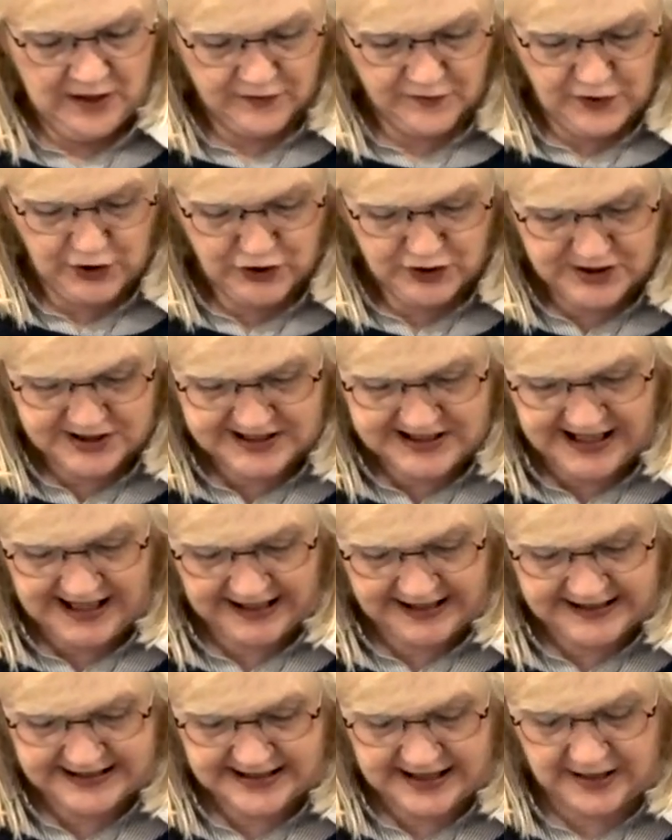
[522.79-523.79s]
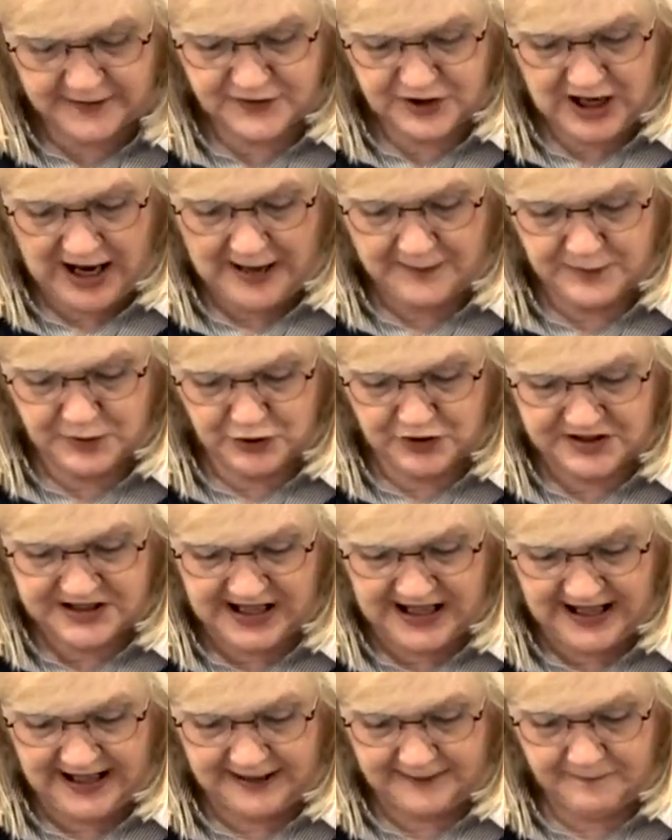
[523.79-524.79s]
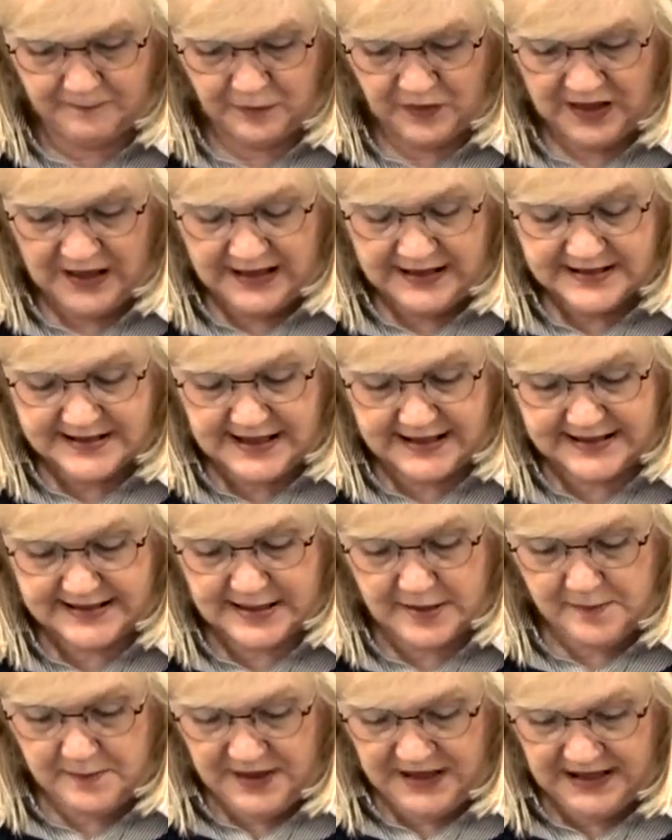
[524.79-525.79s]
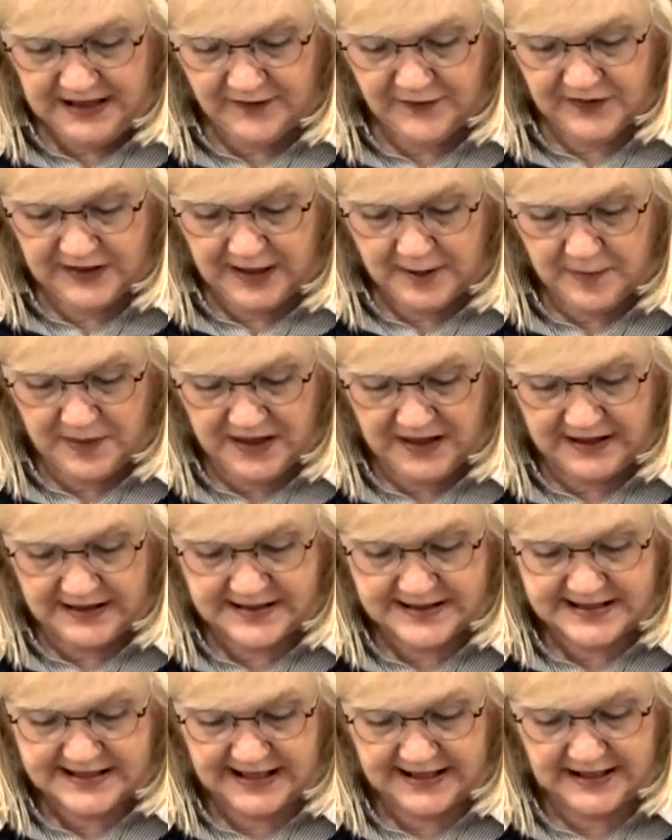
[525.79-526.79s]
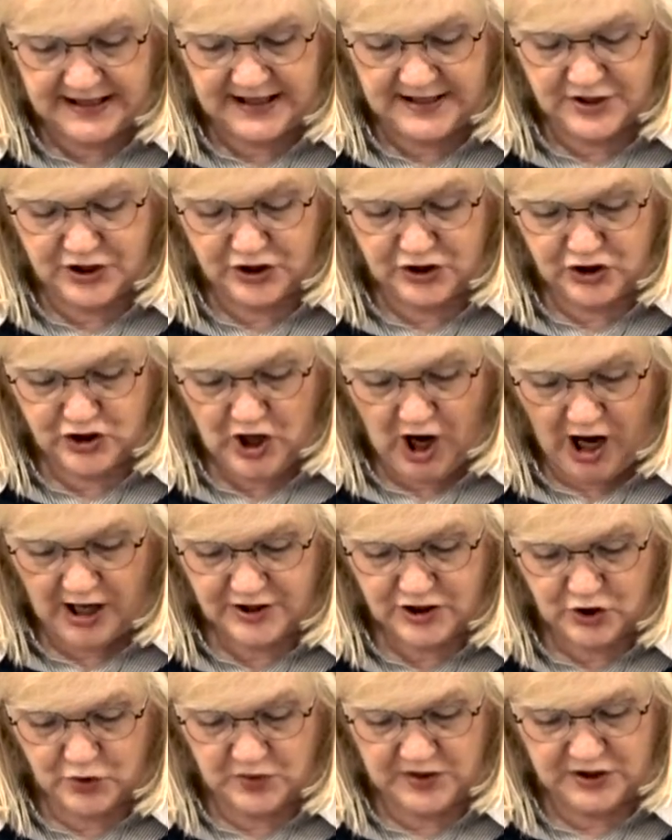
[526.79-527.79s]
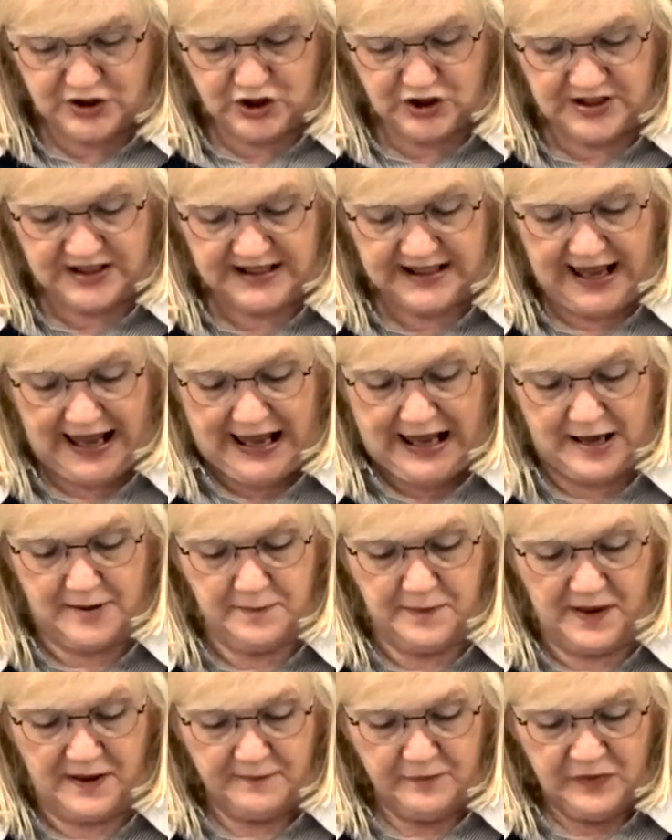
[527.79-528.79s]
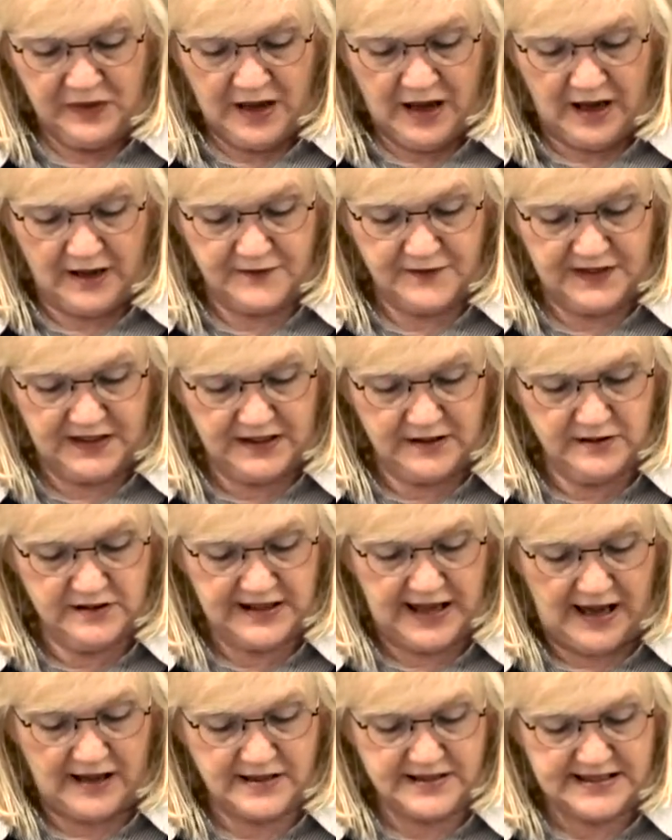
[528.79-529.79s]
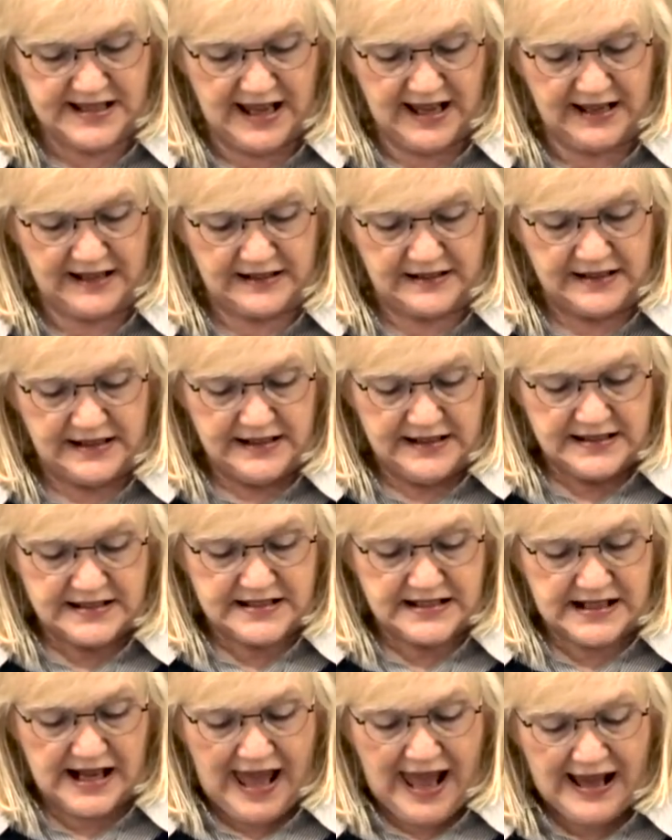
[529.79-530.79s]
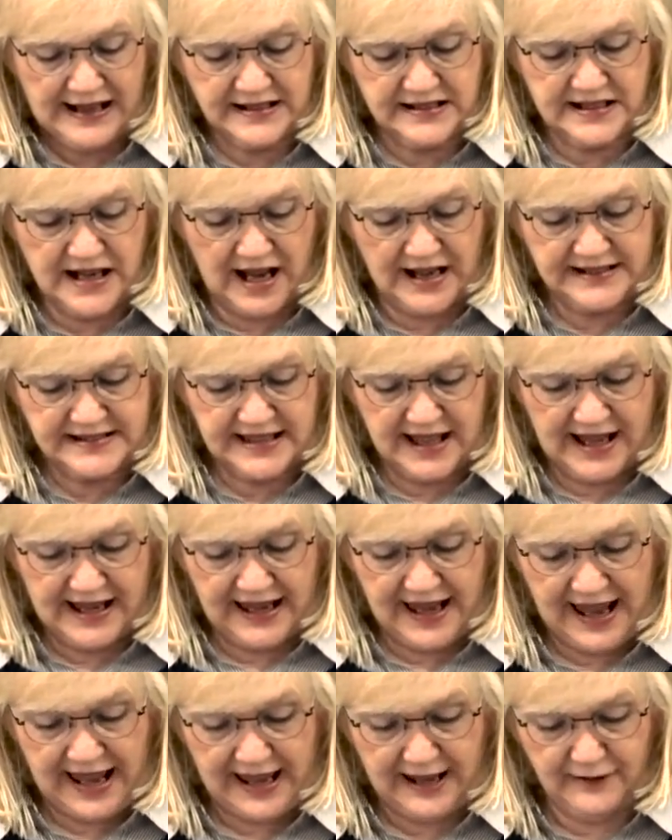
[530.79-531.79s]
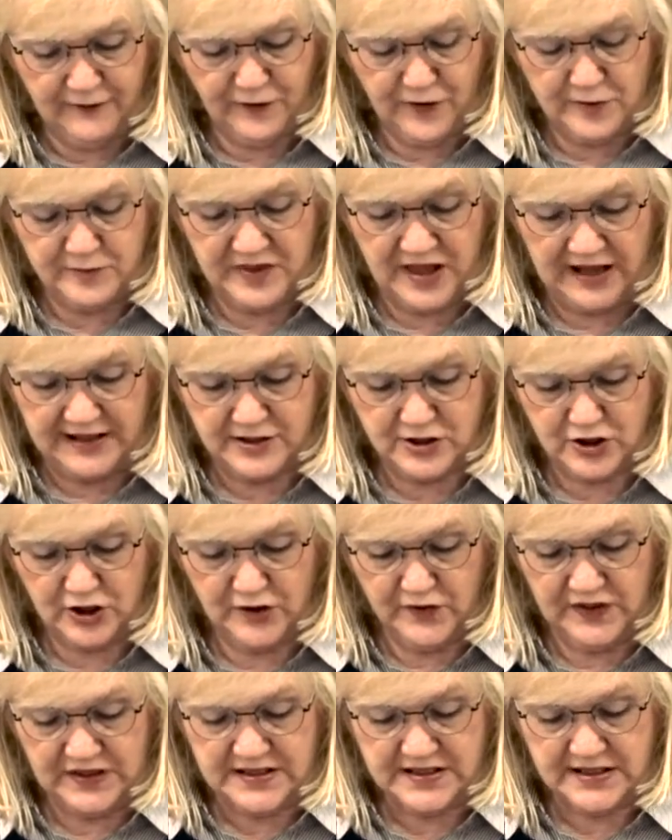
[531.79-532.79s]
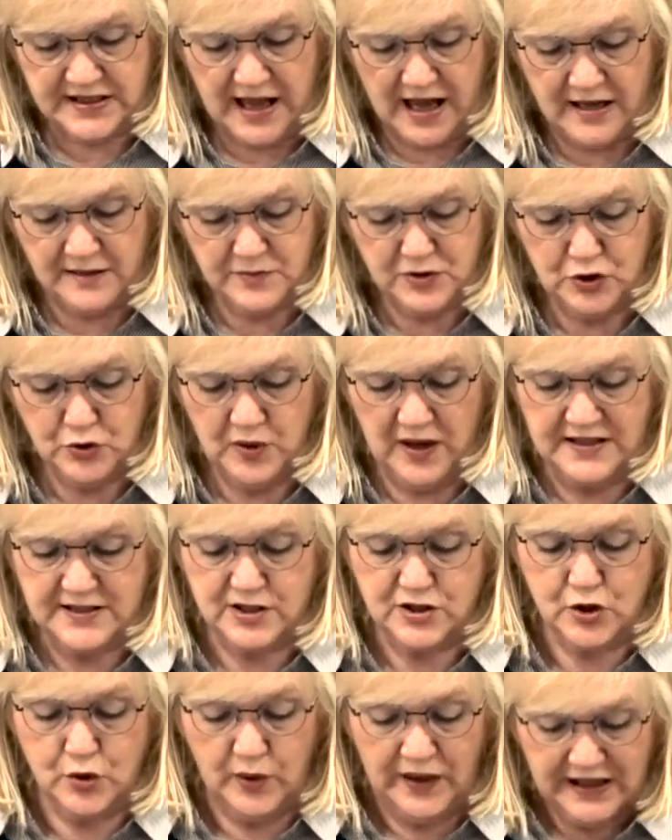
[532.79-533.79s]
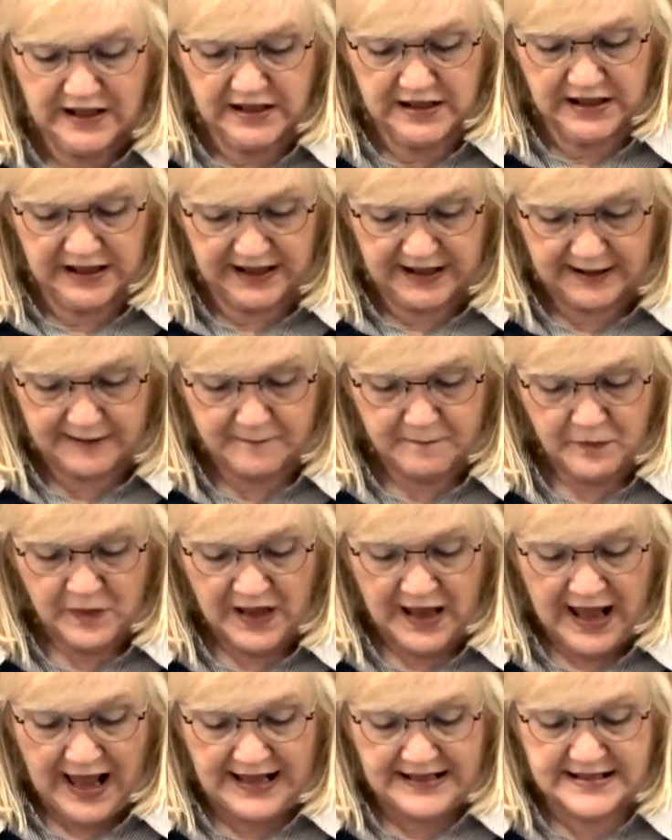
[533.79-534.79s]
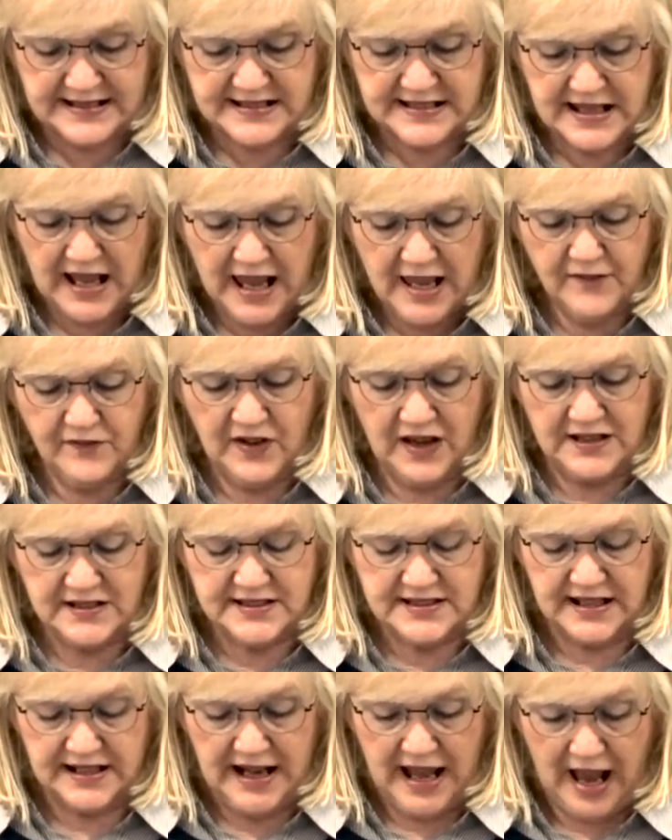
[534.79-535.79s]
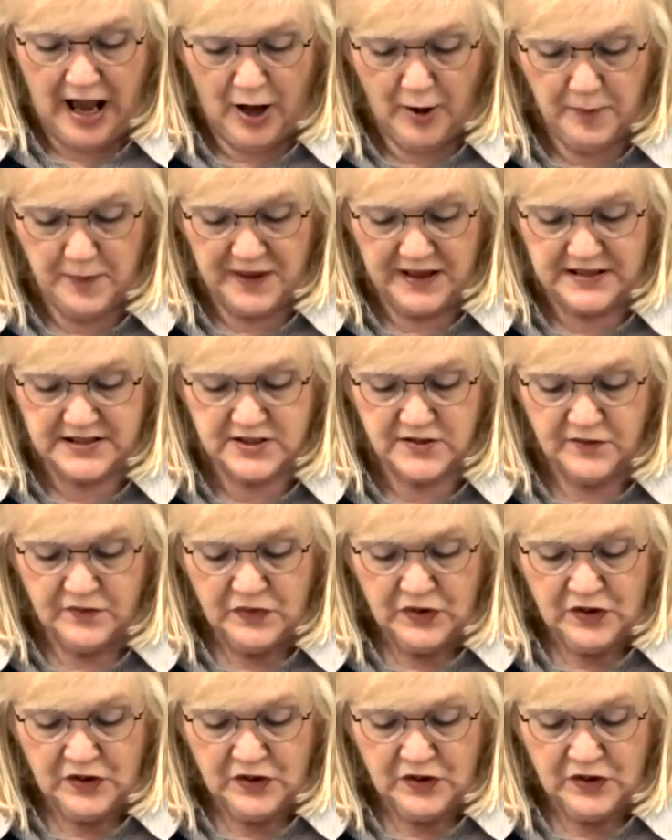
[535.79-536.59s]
verse 6 of chapter 10, says the men of Gibeon sent unto Joshua to the camp of Gilgal, saying, slack not thy hand from thy servants. Come to us quickly and save us and help us.